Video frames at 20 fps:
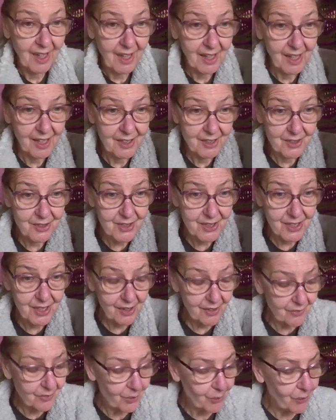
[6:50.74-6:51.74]
I used to
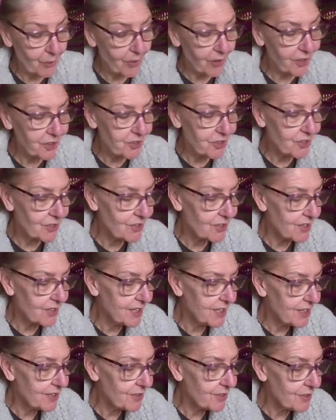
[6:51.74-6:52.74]
have the Watchers
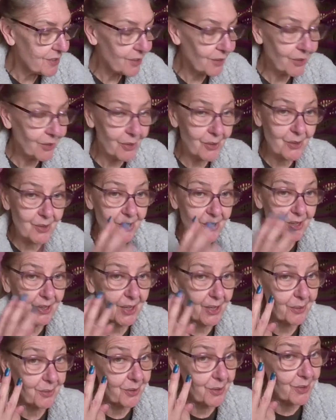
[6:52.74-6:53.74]
years ago, so
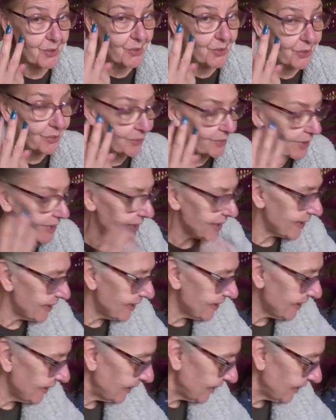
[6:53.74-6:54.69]
that was 3.